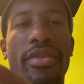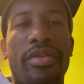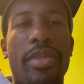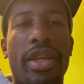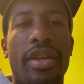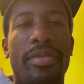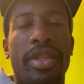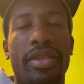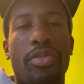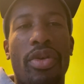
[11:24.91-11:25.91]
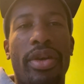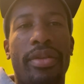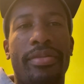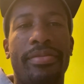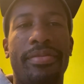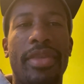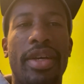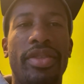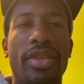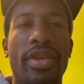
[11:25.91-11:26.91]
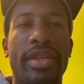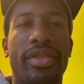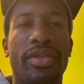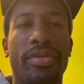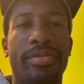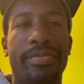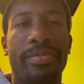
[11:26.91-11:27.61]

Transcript: if you made it up to this point. I'll see you guys soon.